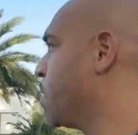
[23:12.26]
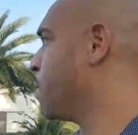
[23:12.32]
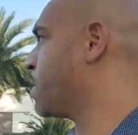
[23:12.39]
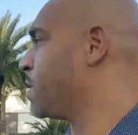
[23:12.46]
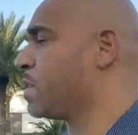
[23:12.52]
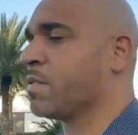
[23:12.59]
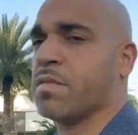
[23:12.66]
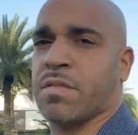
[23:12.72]
which
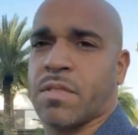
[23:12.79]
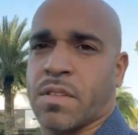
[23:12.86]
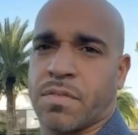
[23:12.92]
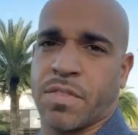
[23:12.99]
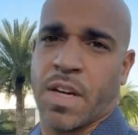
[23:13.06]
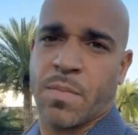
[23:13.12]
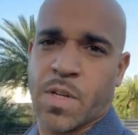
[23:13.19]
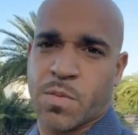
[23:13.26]
is a
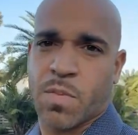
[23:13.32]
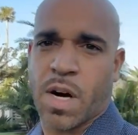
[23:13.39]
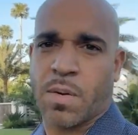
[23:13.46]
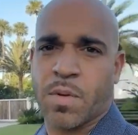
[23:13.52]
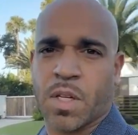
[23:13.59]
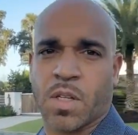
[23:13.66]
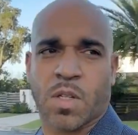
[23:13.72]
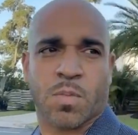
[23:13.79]
famous
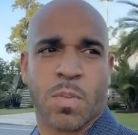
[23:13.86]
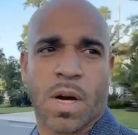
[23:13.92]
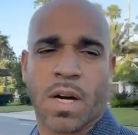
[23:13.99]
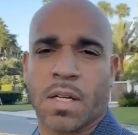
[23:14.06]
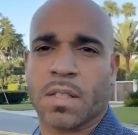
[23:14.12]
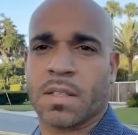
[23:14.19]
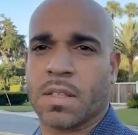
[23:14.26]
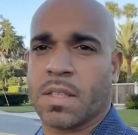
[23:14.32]
barbecue
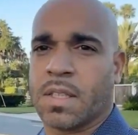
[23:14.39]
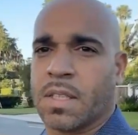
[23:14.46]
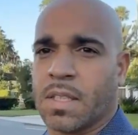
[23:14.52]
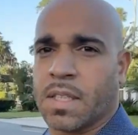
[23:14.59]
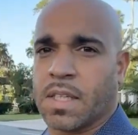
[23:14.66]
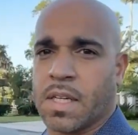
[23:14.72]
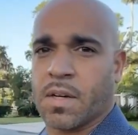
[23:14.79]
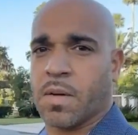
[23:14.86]
spot
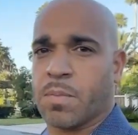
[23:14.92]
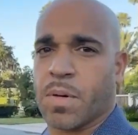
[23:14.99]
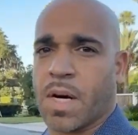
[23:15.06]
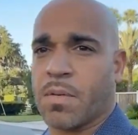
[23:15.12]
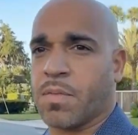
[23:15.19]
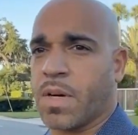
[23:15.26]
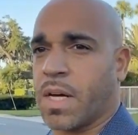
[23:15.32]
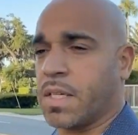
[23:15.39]
here in
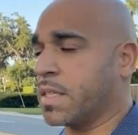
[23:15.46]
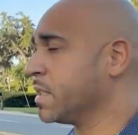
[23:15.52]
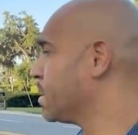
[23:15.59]
Palm Valley.